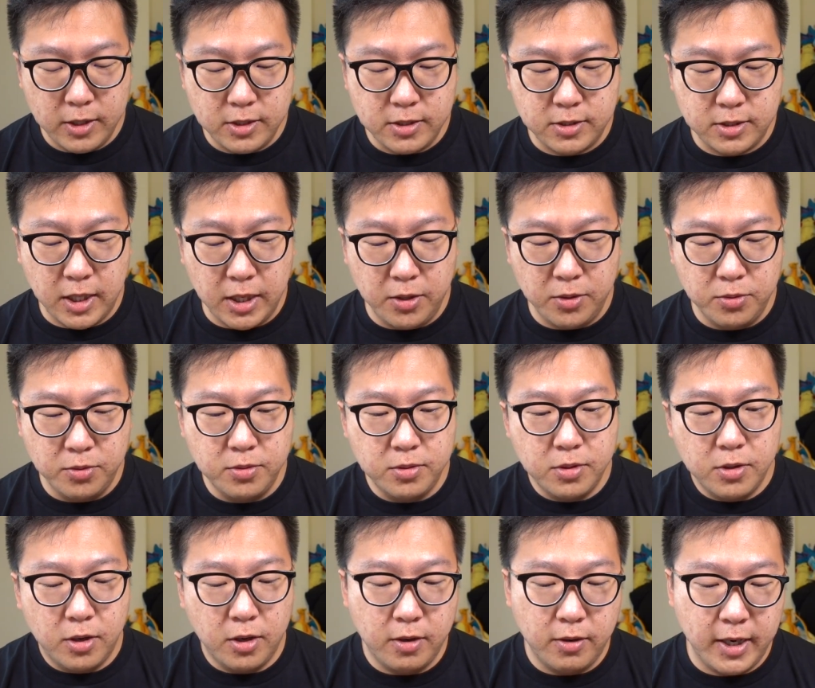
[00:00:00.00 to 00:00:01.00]

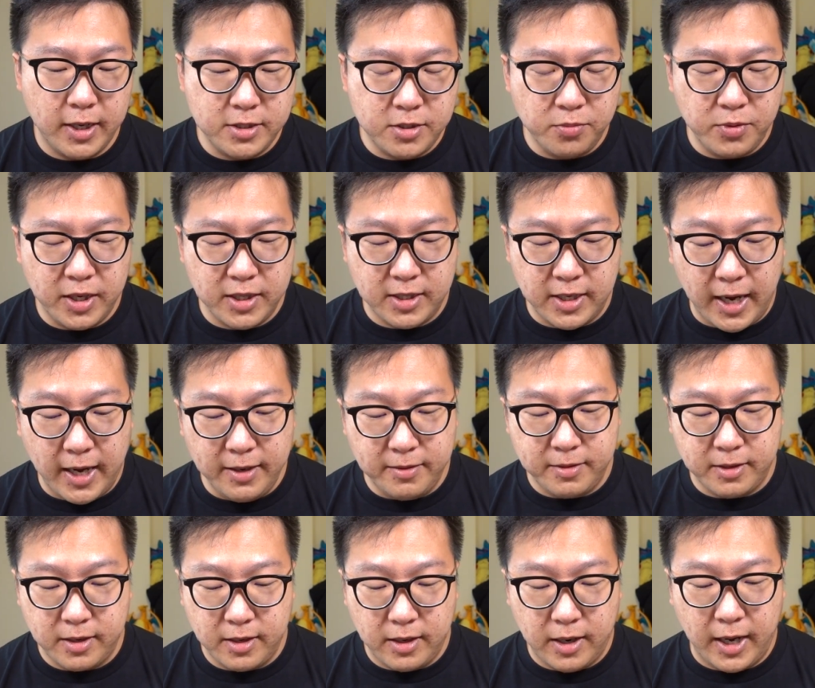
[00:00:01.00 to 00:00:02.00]
Still, alright, so we are
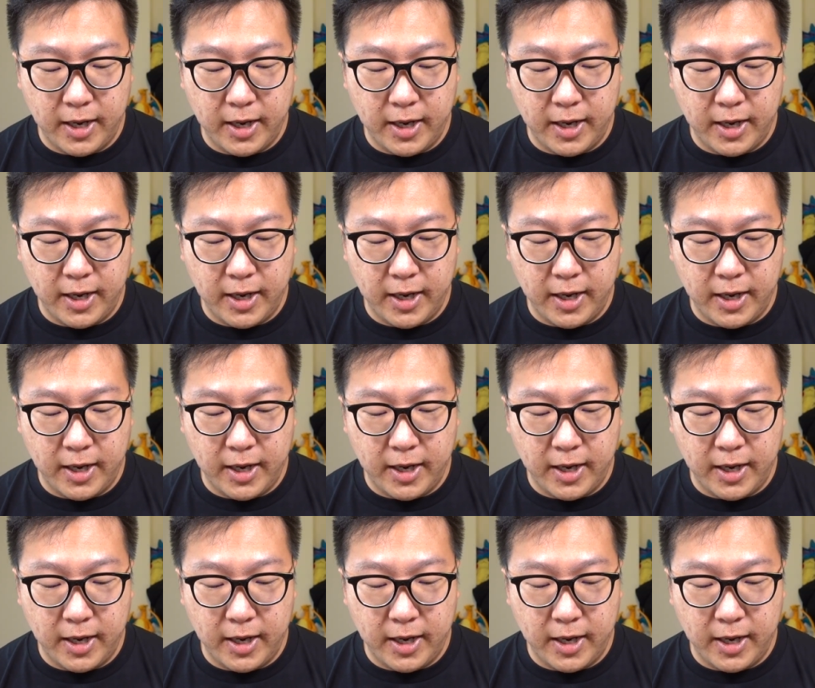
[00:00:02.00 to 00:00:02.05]
done,